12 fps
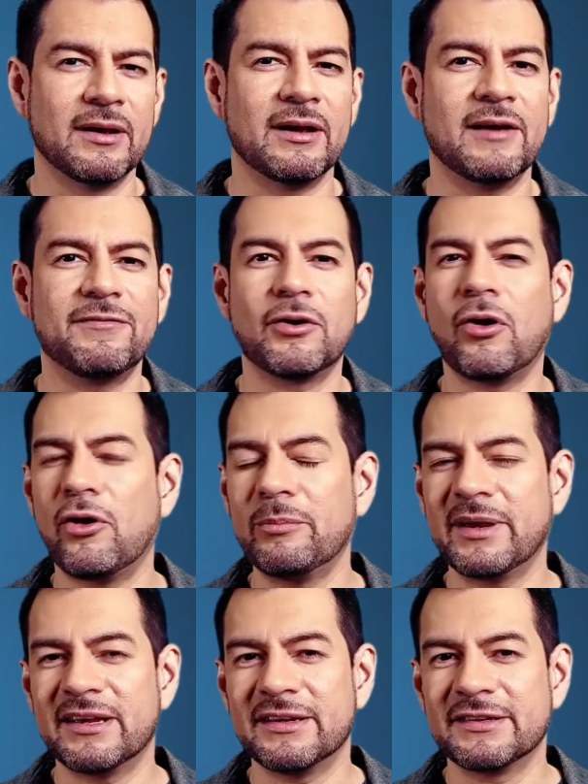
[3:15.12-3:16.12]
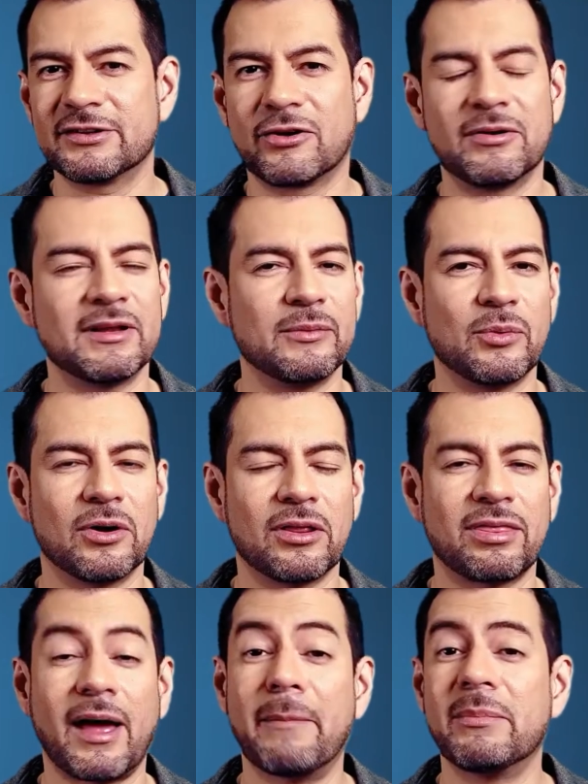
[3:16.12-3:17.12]
If your home is currently
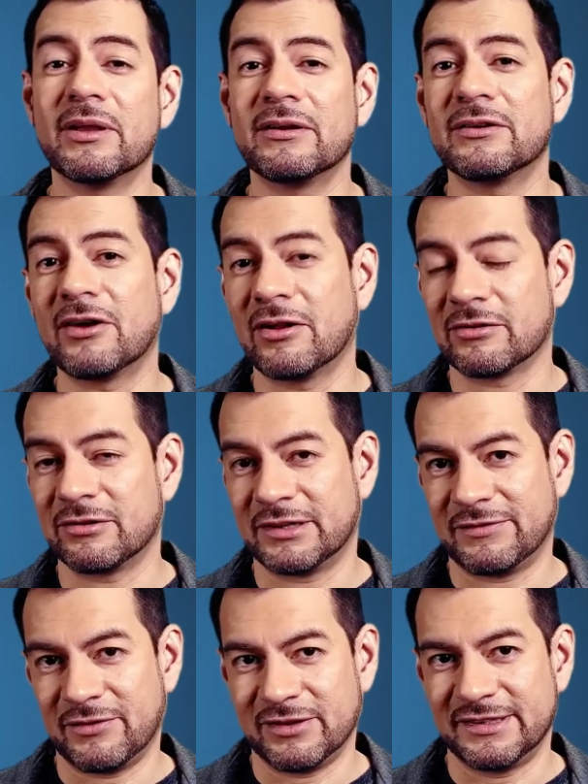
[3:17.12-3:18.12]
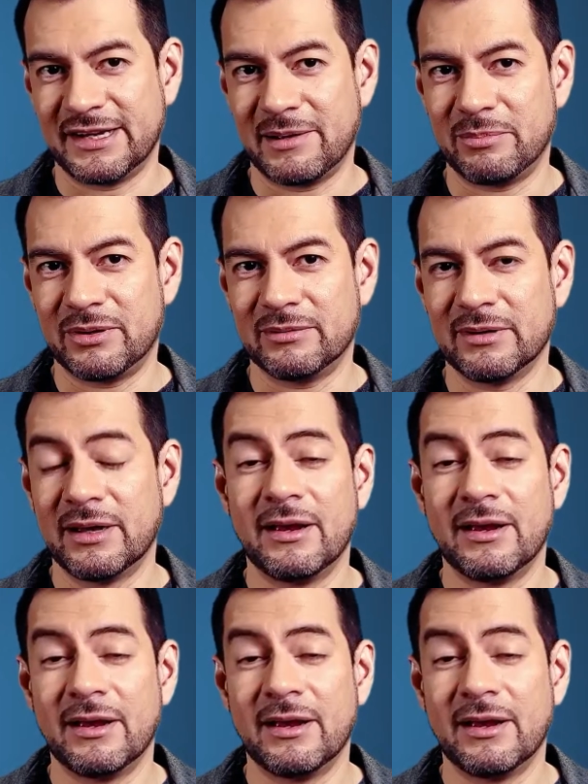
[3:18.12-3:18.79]
worth $1 million, for example,